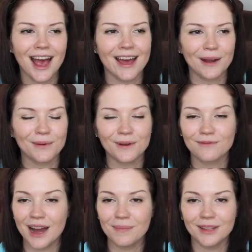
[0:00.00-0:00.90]
And I want
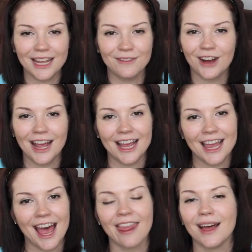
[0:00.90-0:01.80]
to wrap Levi and
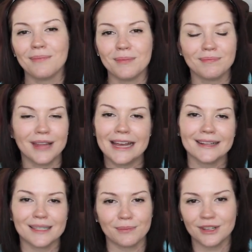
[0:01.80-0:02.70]
Kath up in
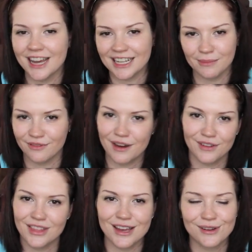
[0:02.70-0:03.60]
blankets and protect them from
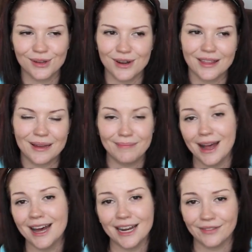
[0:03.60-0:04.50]
everything so nothing
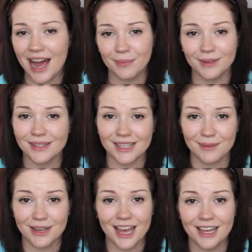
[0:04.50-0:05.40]
bad ever happens to
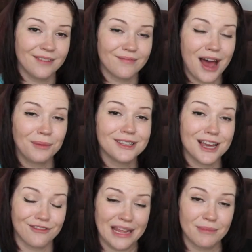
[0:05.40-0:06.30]
them again. I will
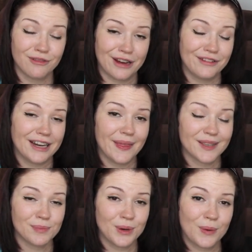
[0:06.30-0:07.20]
definitely be rereading
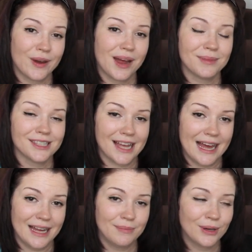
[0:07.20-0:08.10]
this book when I'm
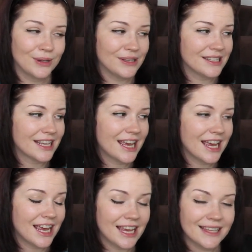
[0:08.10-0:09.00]
sad, because
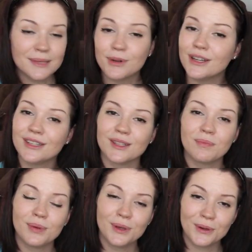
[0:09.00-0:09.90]
this book is
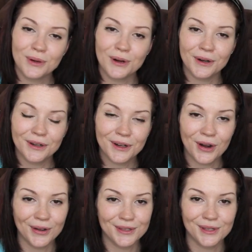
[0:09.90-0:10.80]
just pure,
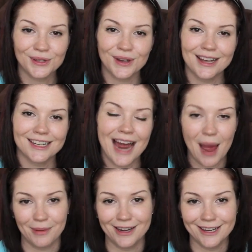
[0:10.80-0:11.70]
concentrated
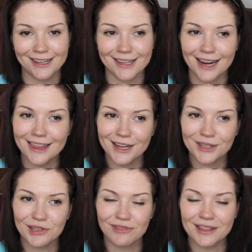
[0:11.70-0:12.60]
happiness. And I
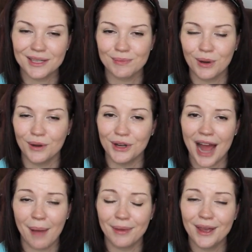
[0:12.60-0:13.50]
think to read this book when you're
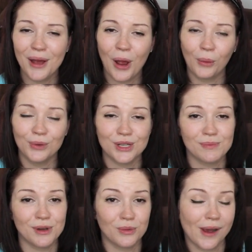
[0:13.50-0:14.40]
happy would
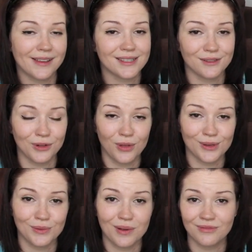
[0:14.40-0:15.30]
just be a waste of all
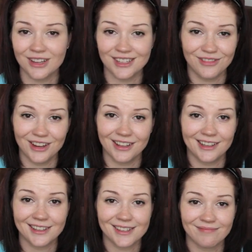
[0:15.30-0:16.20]
those warm, fuzzy
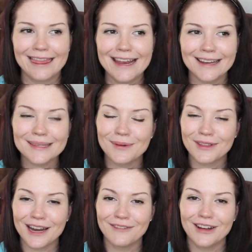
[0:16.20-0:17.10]
feelings. The next book
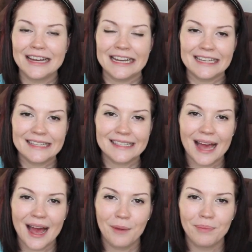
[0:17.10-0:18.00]
that I read is
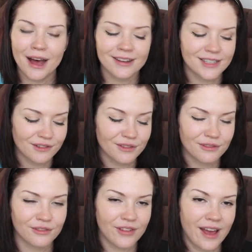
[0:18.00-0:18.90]
about as different
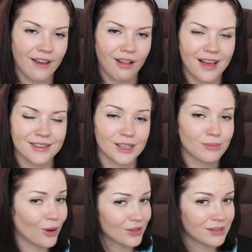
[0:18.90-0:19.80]
from Fangirl as it's
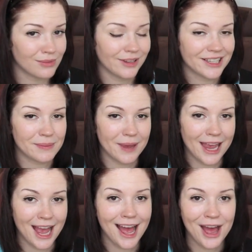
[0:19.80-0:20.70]
possible to
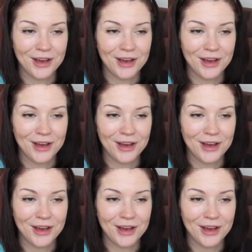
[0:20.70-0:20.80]
be.